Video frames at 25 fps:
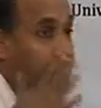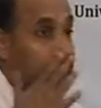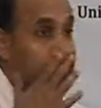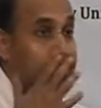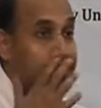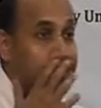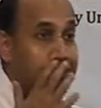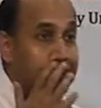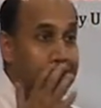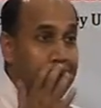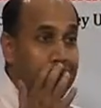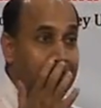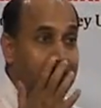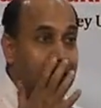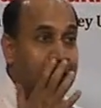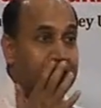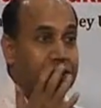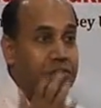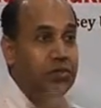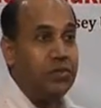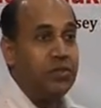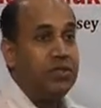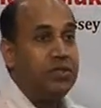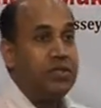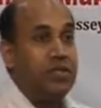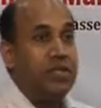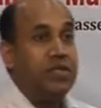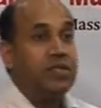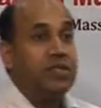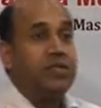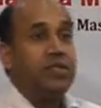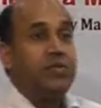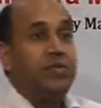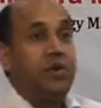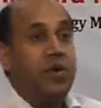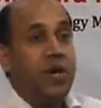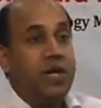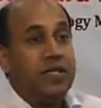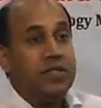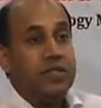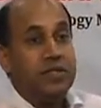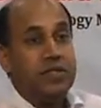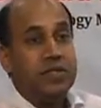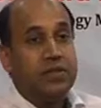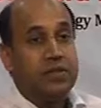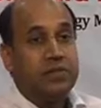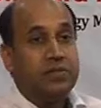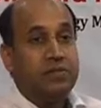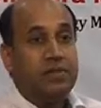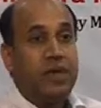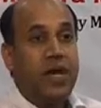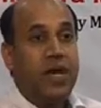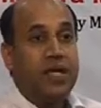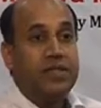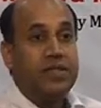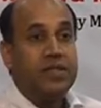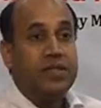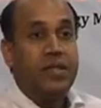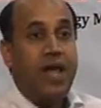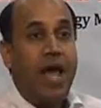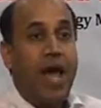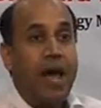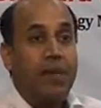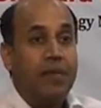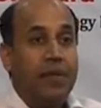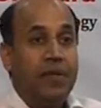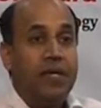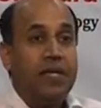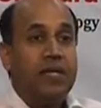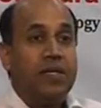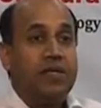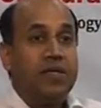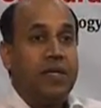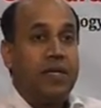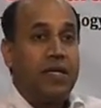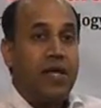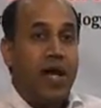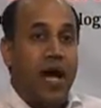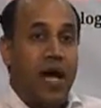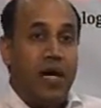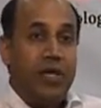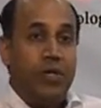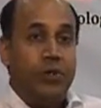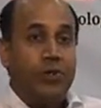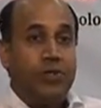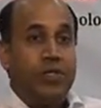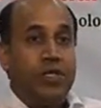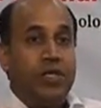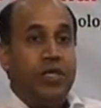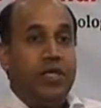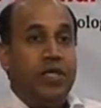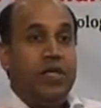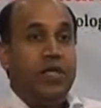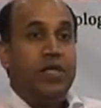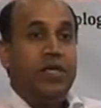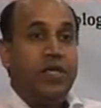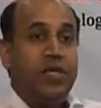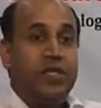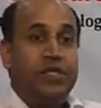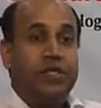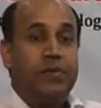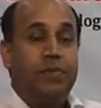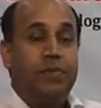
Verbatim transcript: So, the first questions you know as is as it happening that IoT is